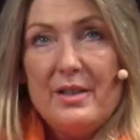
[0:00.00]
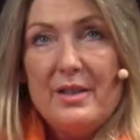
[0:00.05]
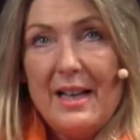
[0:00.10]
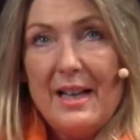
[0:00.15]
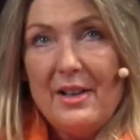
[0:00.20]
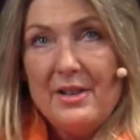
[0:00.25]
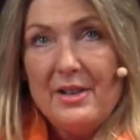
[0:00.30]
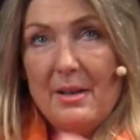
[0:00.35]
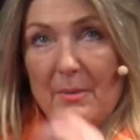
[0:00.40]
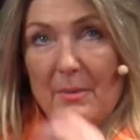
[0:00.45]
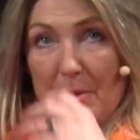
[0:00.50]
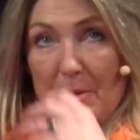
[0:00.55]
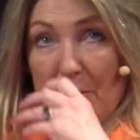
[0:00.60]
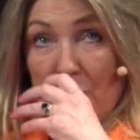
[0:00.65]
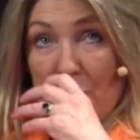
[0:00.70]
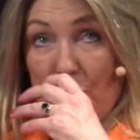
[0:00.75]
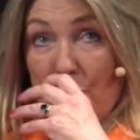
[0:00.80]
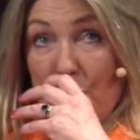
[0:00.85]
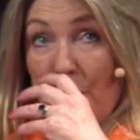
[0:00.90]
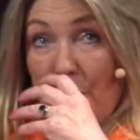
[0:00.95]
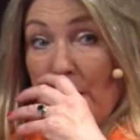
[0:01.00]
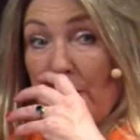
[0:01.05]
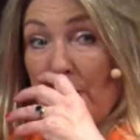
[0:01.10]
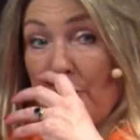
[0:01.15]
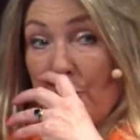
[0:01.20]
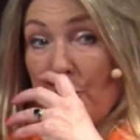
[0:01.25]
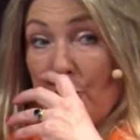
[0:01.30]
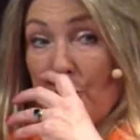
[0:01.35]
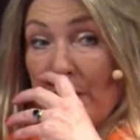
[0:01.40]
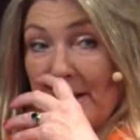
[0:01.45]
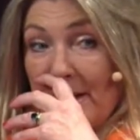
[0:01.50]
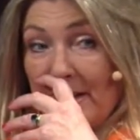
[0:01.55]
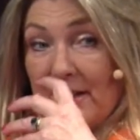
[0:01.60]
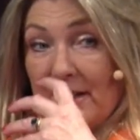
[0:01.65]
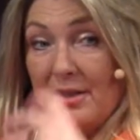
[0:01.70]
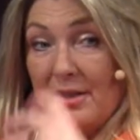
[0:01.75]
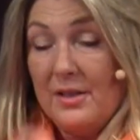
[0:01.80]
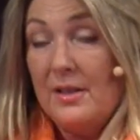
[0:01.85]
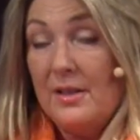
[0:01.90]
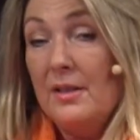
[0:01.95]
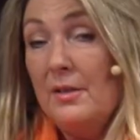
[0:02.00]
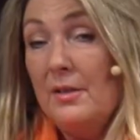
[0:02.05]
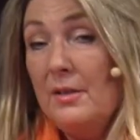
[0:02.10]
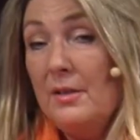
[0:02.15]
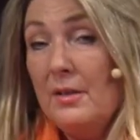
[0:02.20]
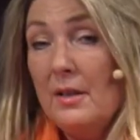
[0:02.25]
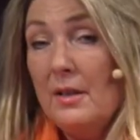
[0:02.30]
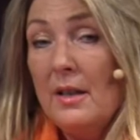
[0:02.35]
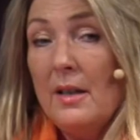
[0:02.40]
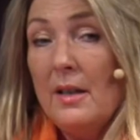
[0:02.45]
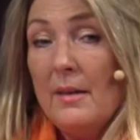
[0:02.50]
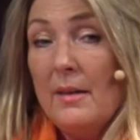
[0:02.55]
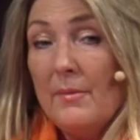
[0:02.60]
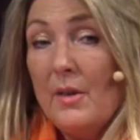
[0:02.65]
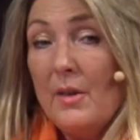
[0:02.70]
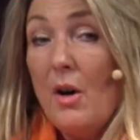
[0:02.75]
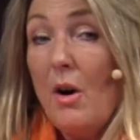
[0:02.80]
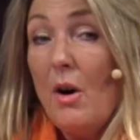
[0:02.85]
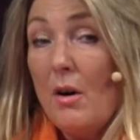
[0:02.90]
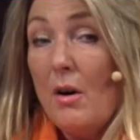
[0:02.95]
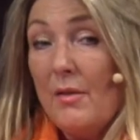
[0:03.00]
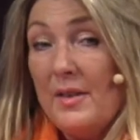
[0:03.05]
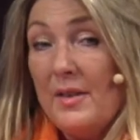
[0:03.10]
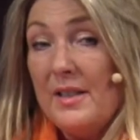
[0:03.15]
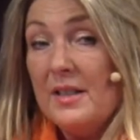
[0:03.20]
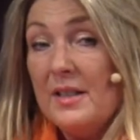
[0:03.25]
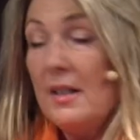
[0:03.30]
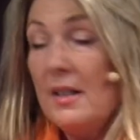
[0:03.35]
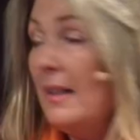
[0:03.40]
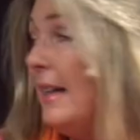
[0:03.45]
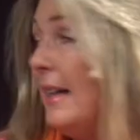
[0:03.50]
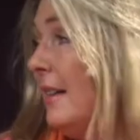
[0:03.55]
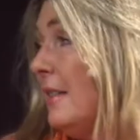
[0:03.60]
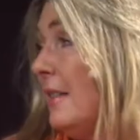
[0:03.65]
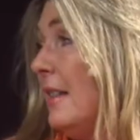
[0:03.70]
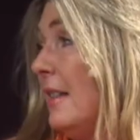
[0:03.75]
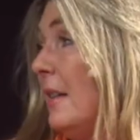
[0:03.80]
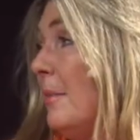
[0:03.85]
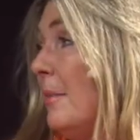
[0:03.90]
something which drove the restlessness of his collecting.